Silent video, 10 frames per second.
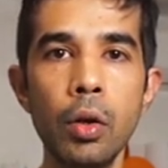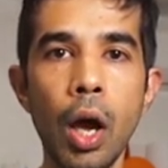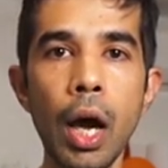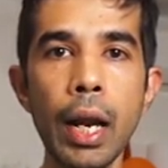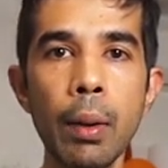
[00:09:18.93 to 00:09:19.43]

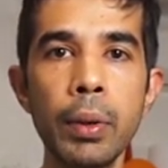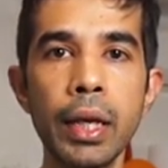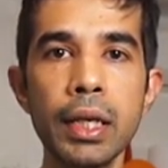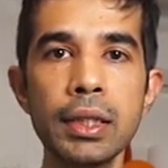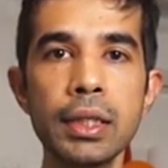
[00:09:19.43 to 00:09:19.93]
our
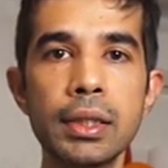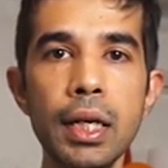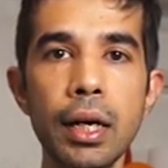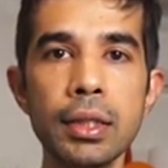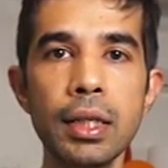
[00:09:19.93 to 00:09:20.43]
application is still
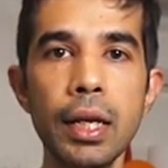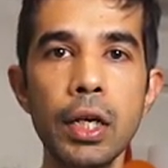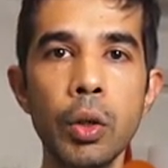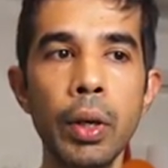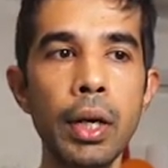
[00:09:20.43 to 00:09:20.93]
resilient
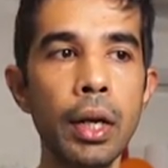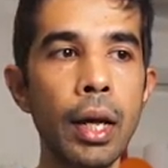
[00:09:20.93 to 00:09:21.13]
to it